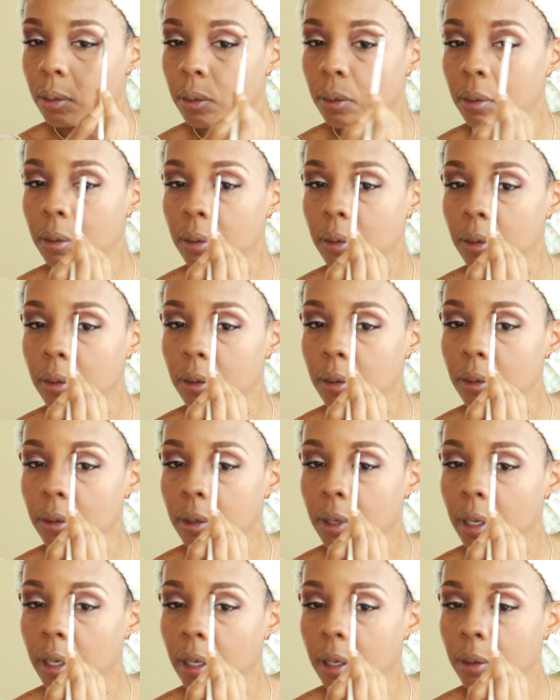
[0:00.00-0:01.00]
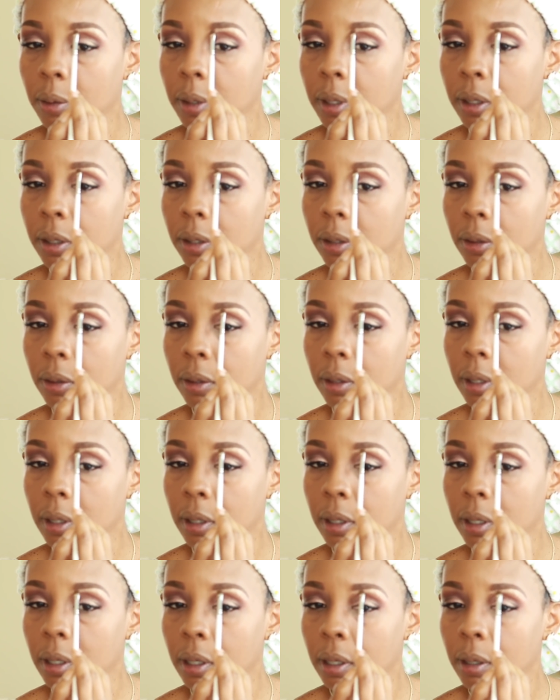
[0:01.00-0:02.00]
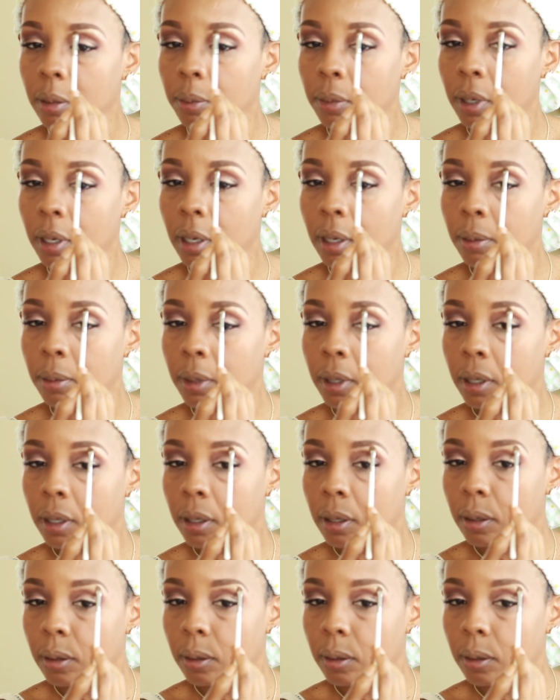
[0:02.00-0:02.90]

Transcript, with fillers: Ooh, now it surely did pop now.